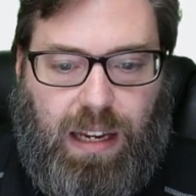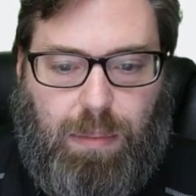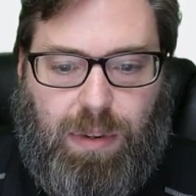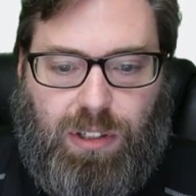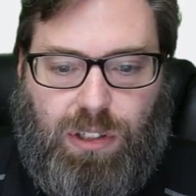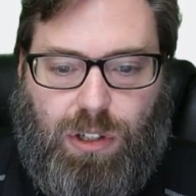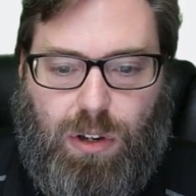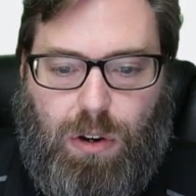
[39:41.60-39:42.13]

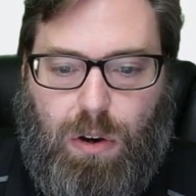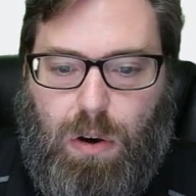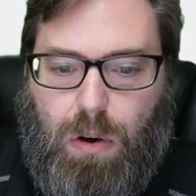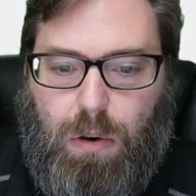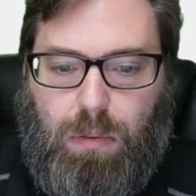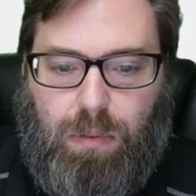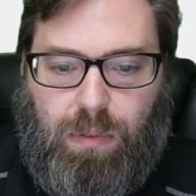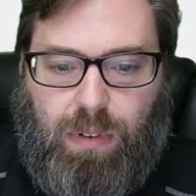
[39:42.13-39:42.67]
Kyma
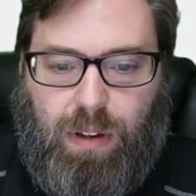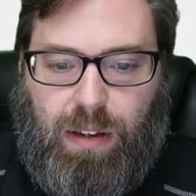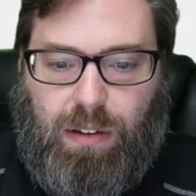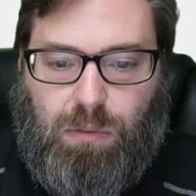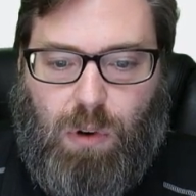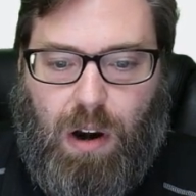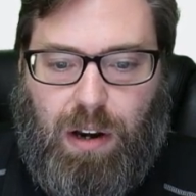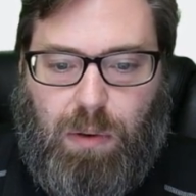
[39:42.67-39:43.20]
2,
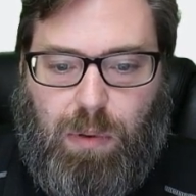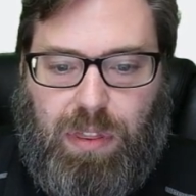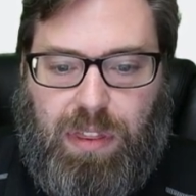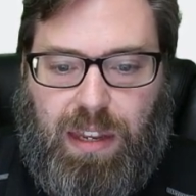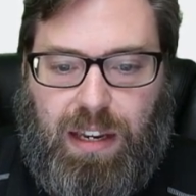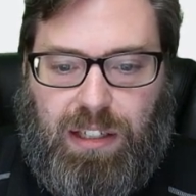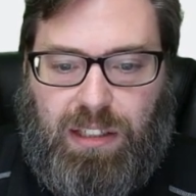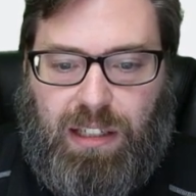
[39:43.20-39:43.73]
running
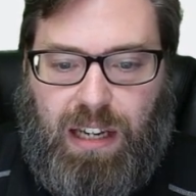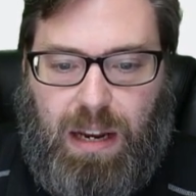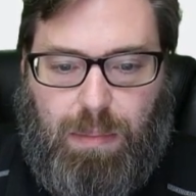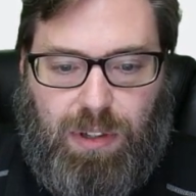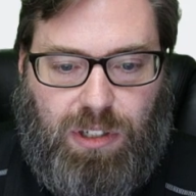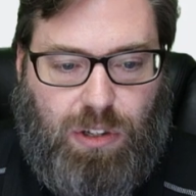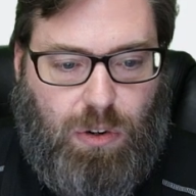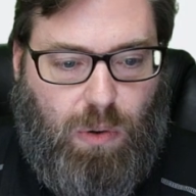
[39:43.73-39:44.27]
with this
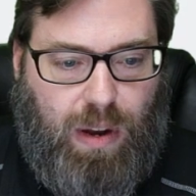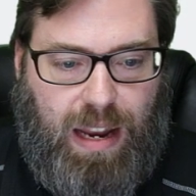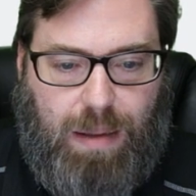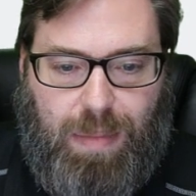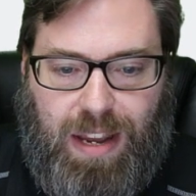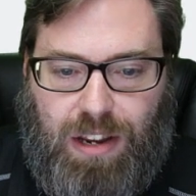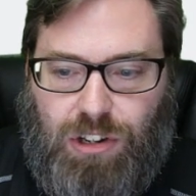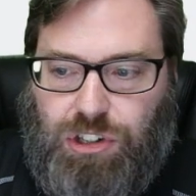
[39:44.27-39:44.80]
Kyma 2
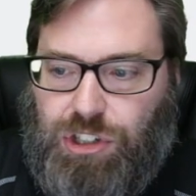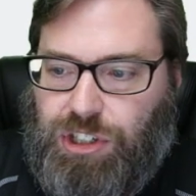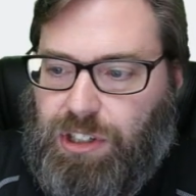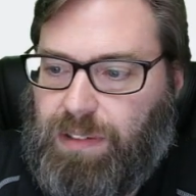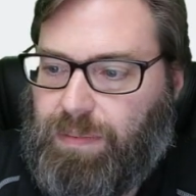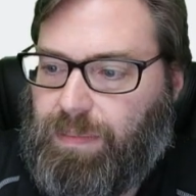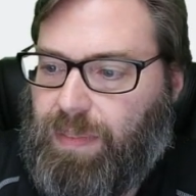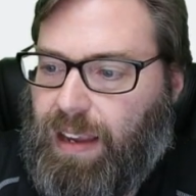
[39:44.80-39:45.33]

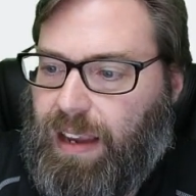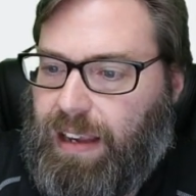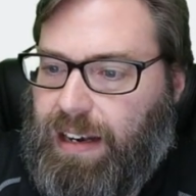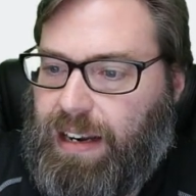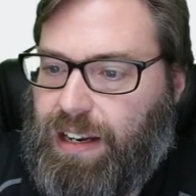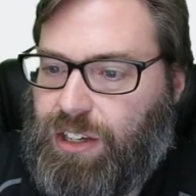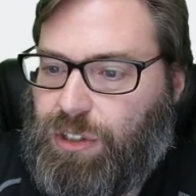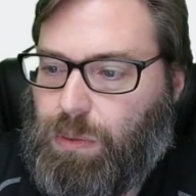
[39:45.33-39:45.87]
image.
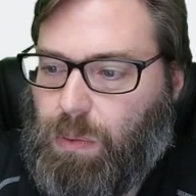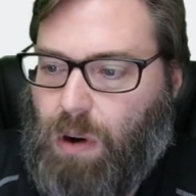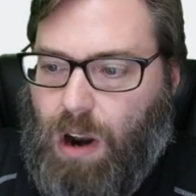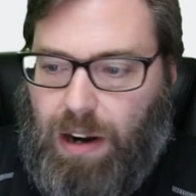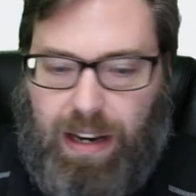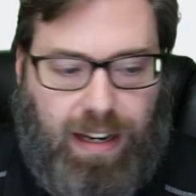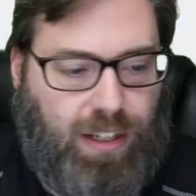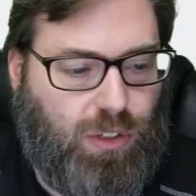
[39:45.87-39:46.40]
It is
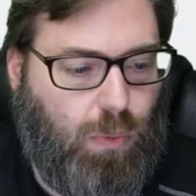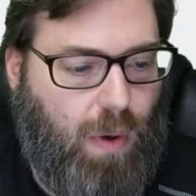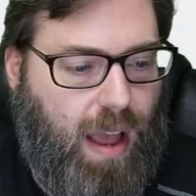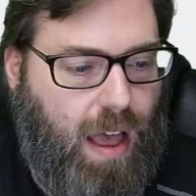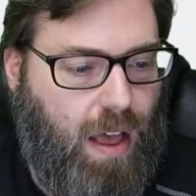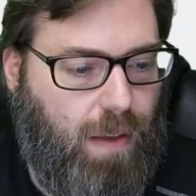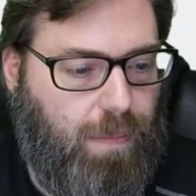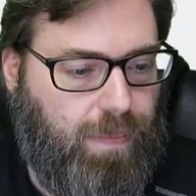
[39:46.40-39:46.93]
running as
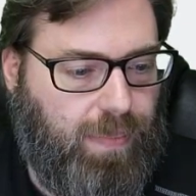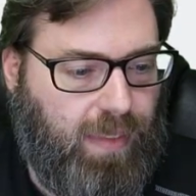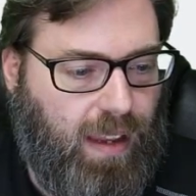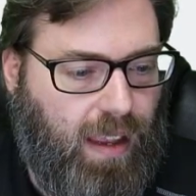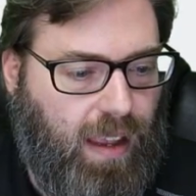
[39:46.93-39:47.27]
well.